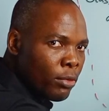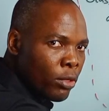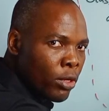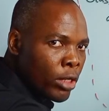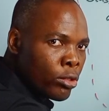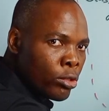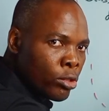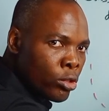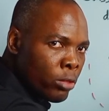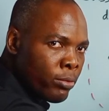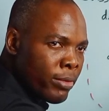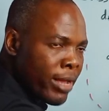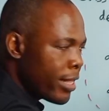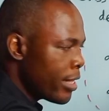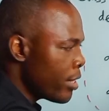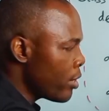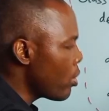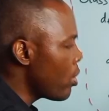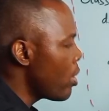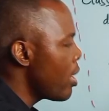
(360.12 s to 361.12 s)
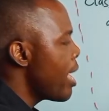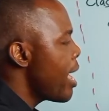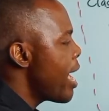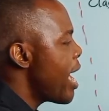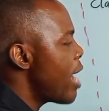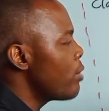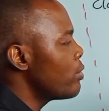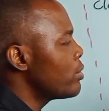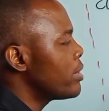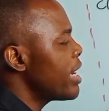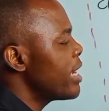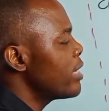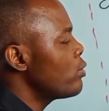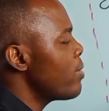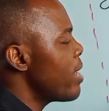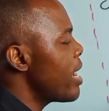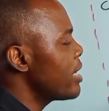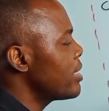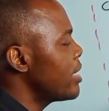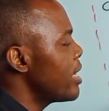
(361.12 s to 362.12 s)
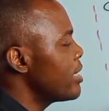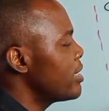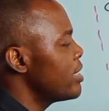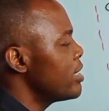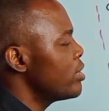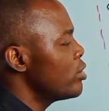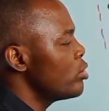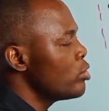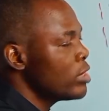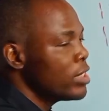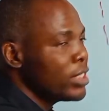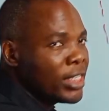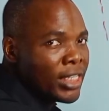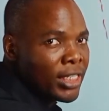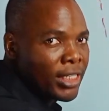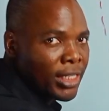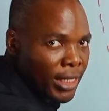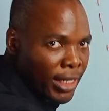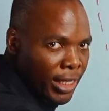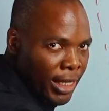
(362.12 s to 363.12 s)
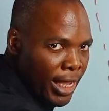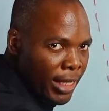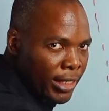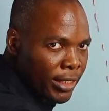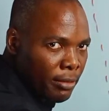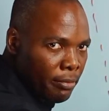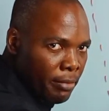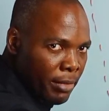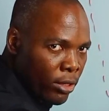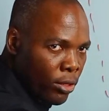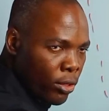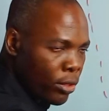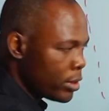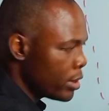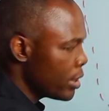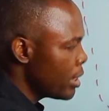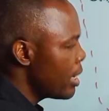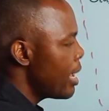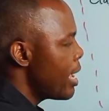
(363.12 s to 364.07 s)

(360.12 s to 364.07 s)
because you throw me an error. I will try to access it using this get method,